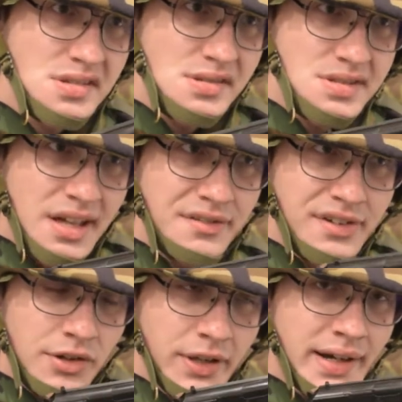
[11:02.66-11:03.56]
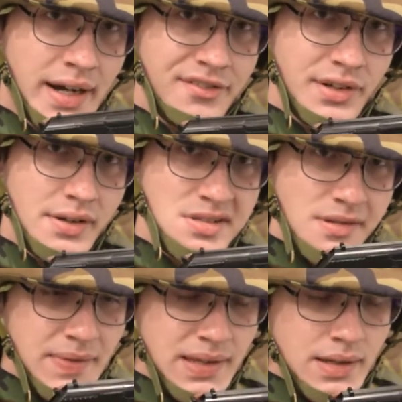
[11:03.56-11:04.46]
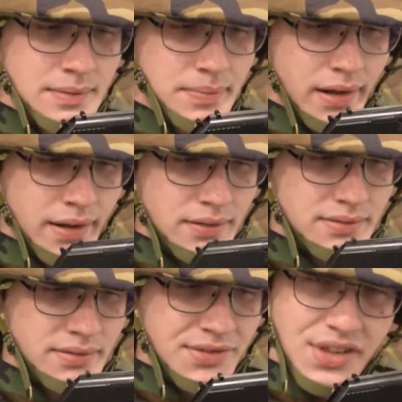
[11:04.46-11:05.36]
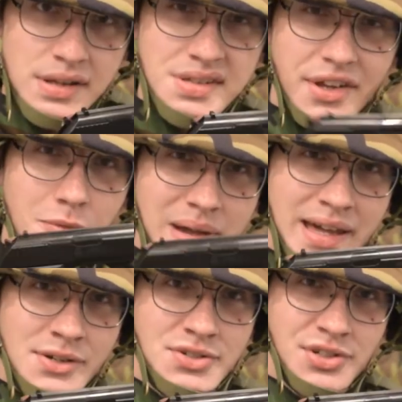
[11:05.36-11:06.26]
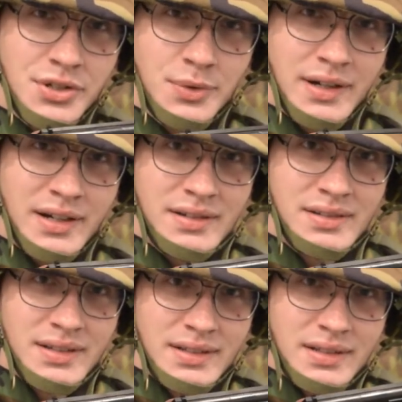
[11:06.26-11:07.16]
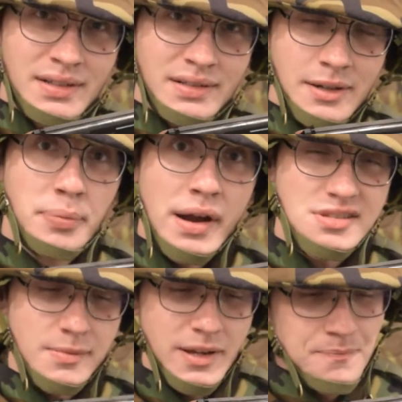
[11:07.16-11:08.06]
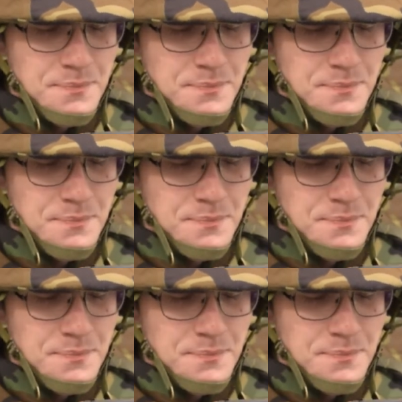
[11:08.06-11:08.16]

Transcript: set fairly high for this, but they still managed to impress me.